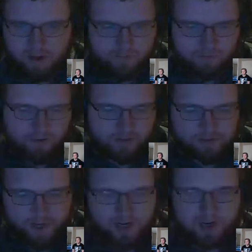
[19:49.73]
I want
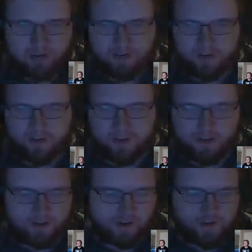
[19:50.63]
to check out the
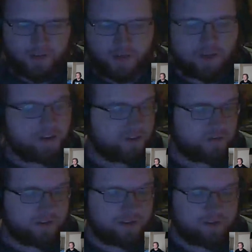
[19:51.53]

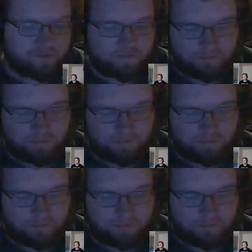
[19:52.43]
interior.